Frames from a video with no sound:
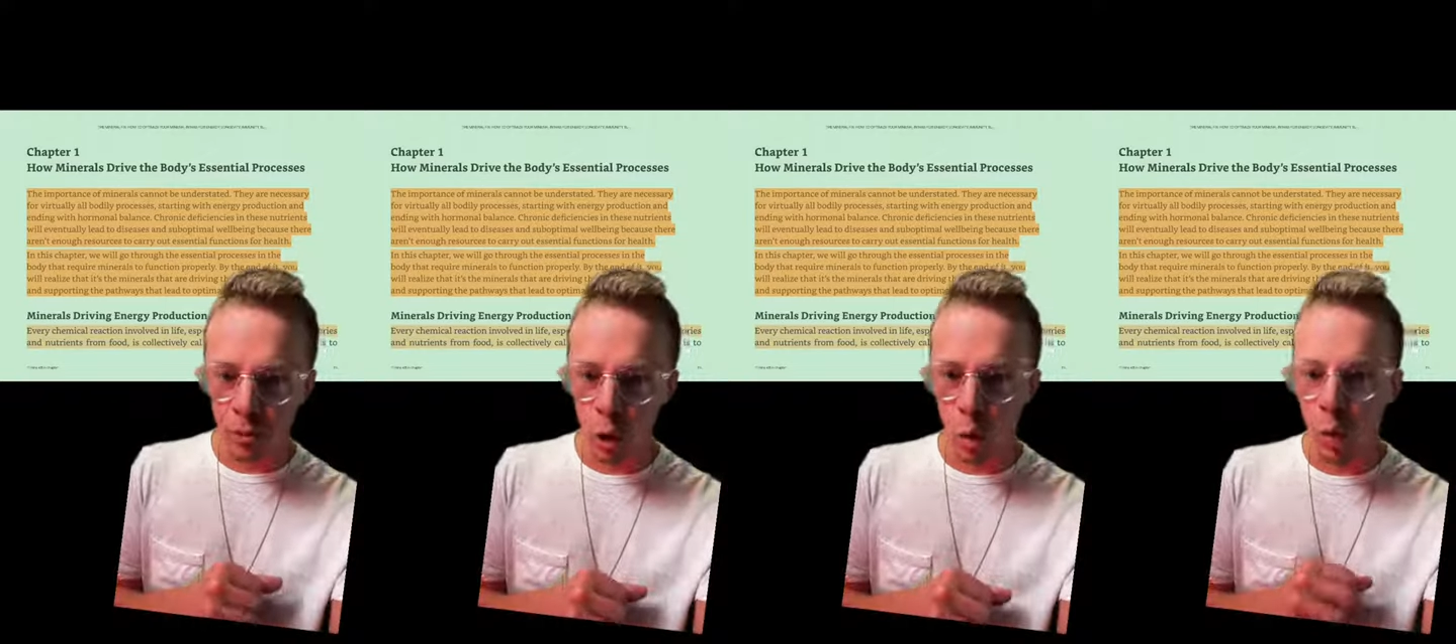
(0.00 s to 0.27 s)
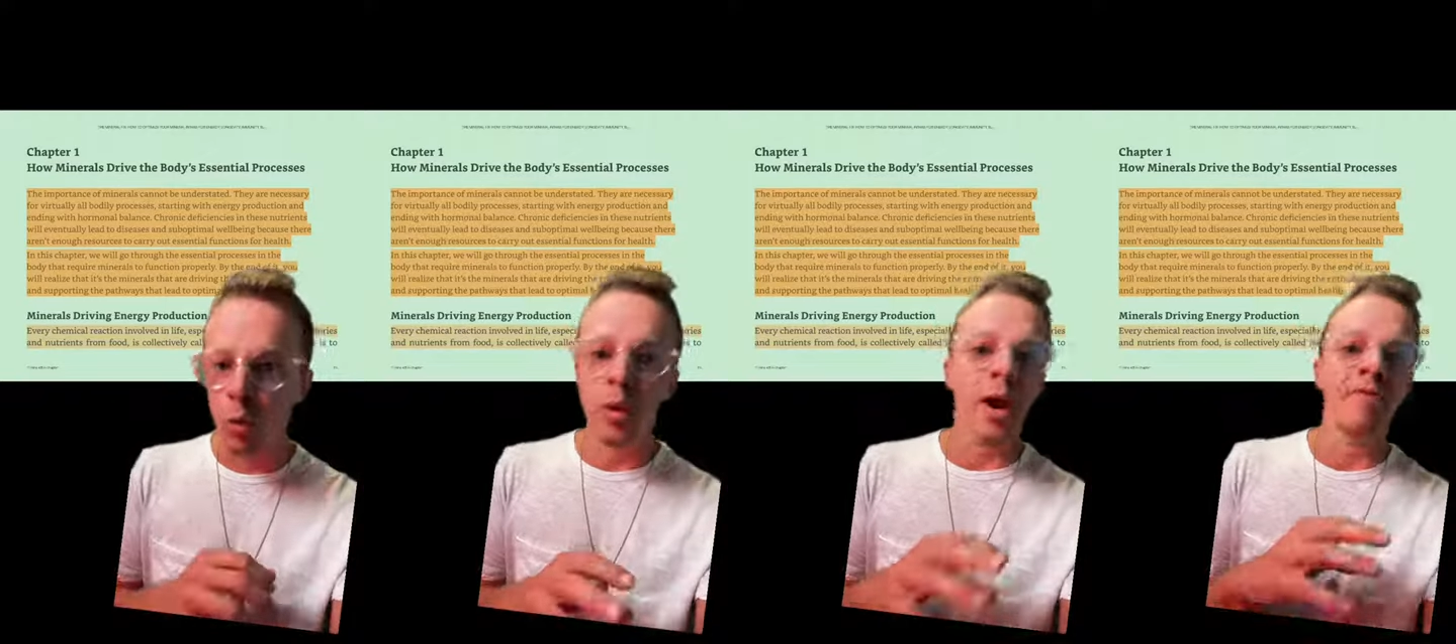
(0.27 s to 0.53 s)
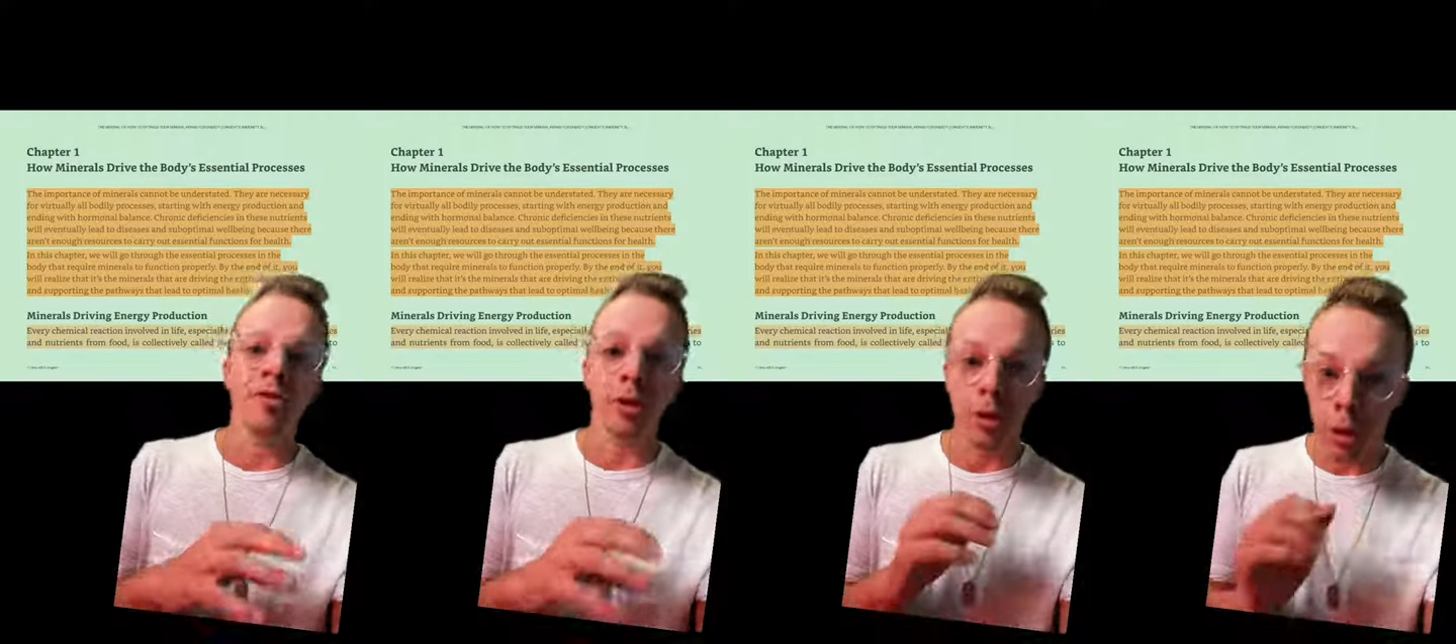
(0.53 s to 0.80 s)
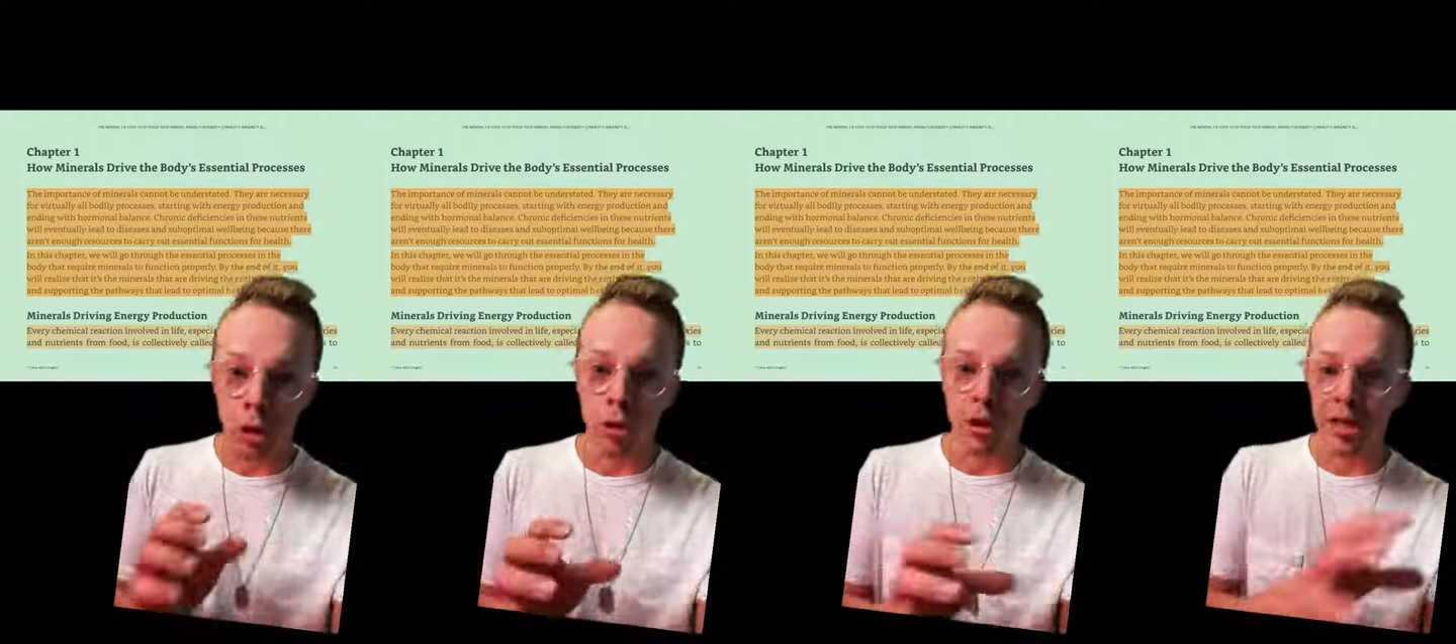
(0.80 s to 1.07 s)
We wouldn't have to
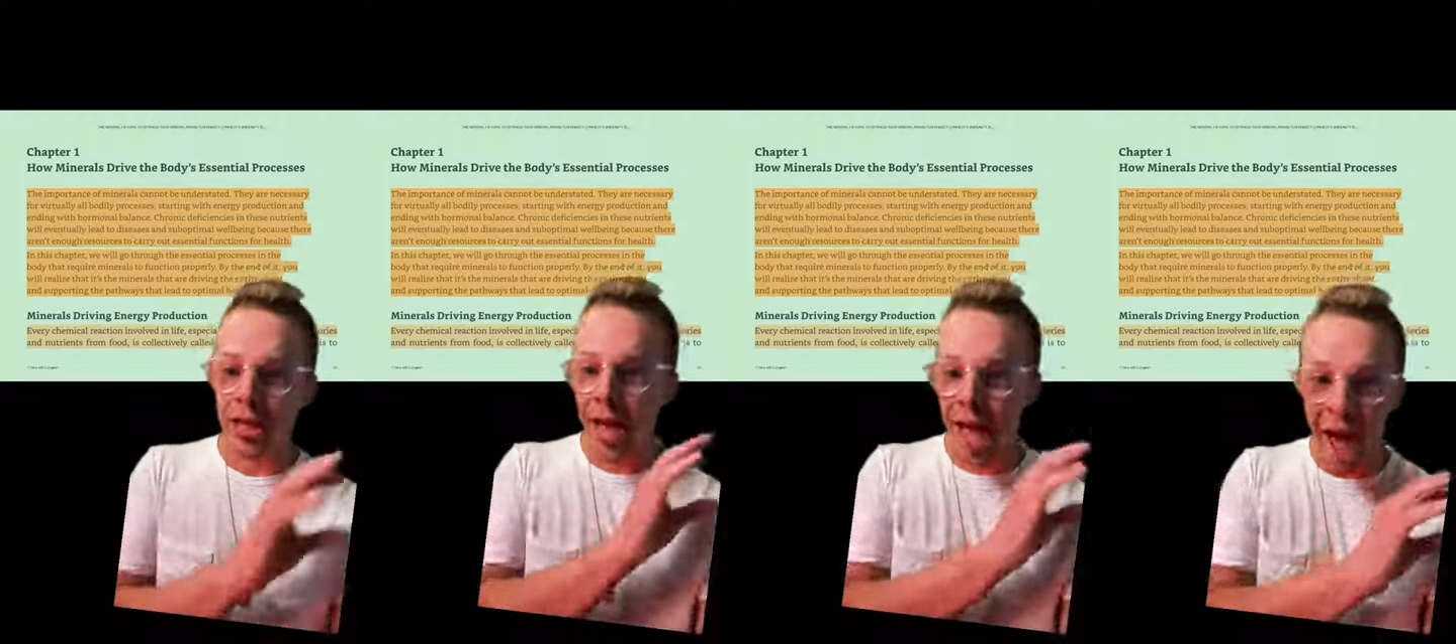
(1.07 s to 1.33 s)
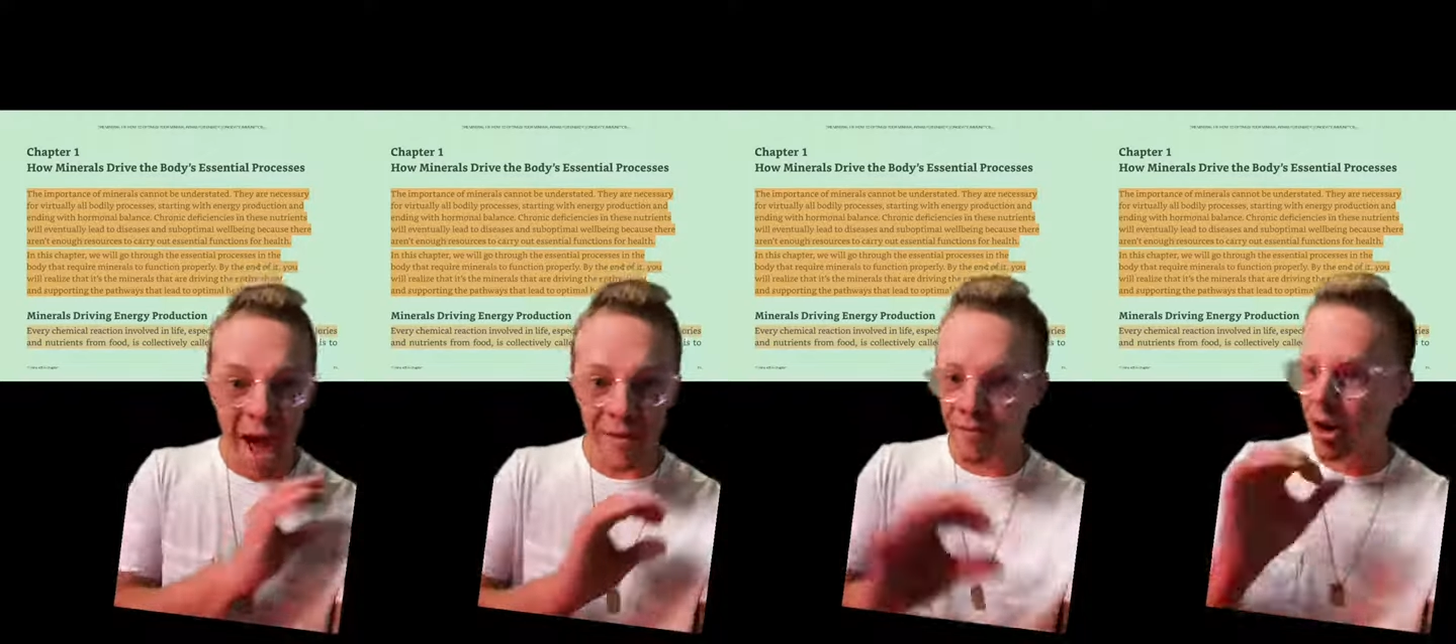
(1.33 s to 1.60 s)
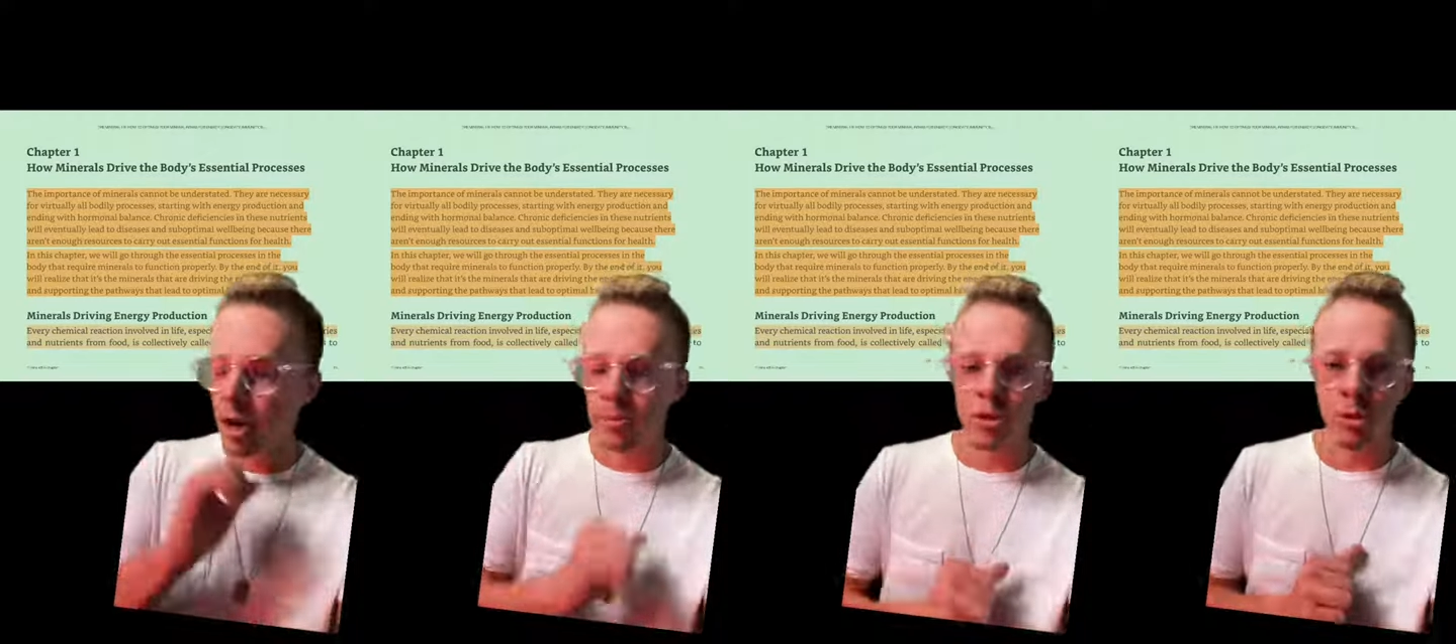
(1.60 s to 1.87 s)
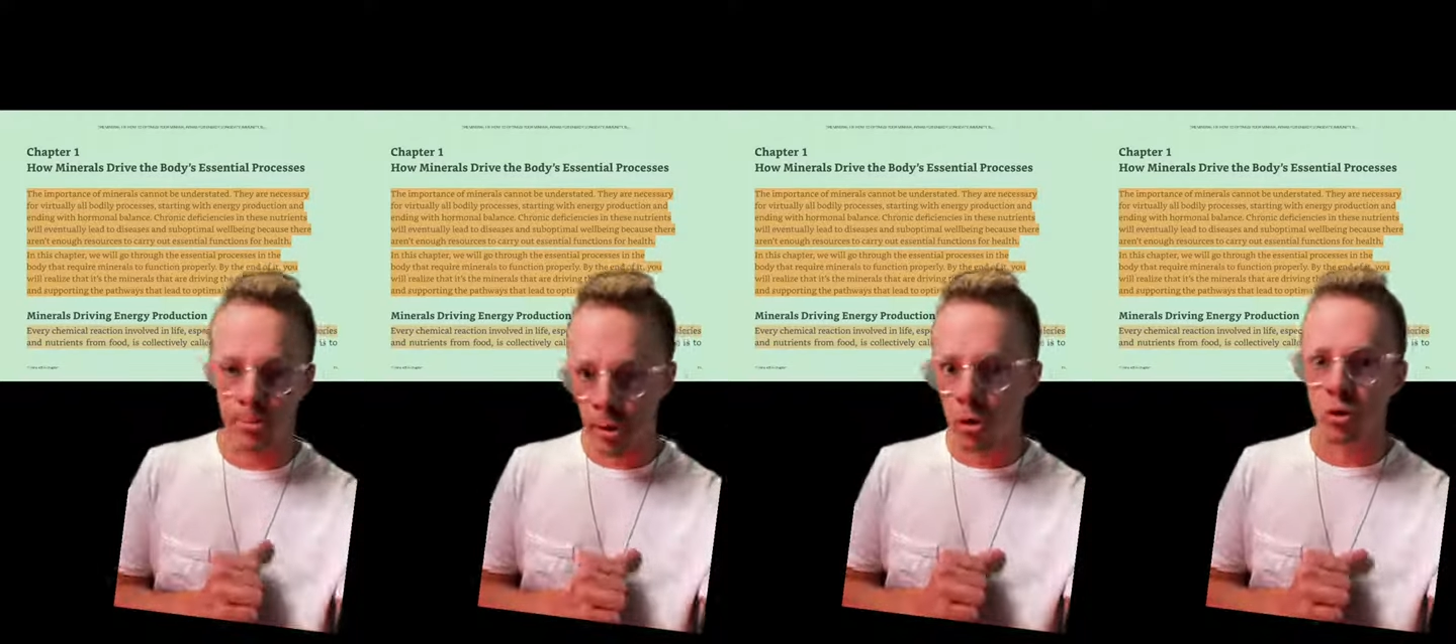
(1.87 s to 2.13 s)
literally add vitamins
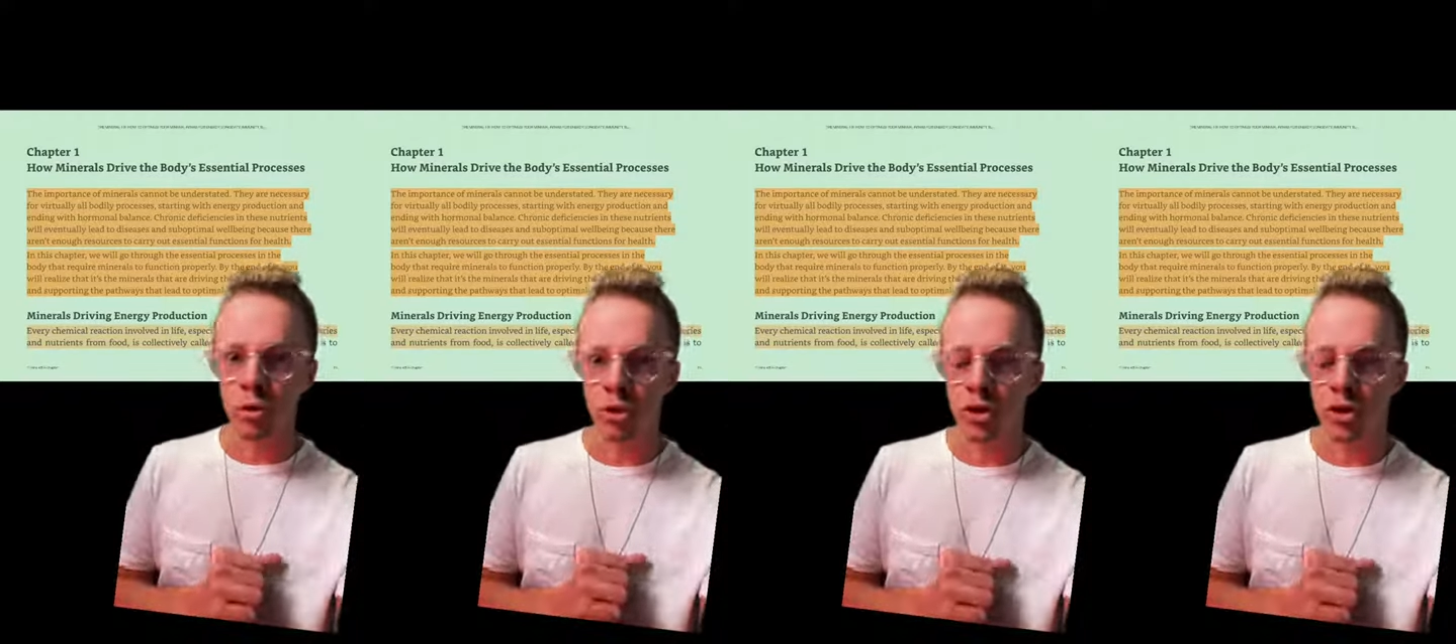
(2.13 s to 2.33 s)
and minerals